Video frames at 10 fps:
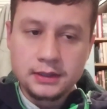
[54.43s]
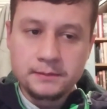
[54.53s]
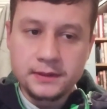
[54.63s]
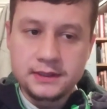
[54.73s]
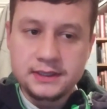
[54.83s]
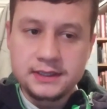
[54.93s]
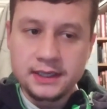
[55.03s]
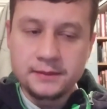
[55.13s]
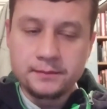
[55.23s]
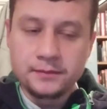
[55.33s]
But
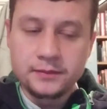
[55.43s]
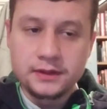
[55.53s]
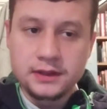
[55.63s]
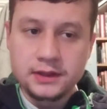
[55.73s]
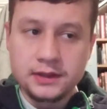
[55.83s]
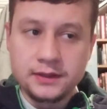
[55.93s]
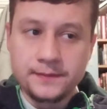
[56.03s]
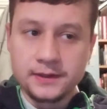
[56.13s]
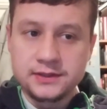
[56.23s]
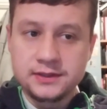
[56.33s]
um, the
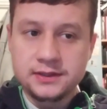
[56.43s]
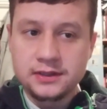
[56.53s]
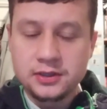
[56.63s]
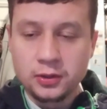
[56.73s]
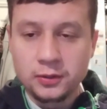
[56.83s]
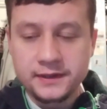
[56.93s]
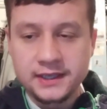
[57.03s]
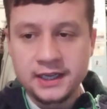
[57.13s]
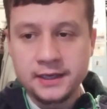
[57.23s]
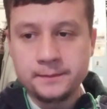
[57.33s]
first goal of the
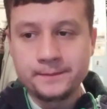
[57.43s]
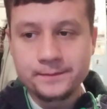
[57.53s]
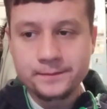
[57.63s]
game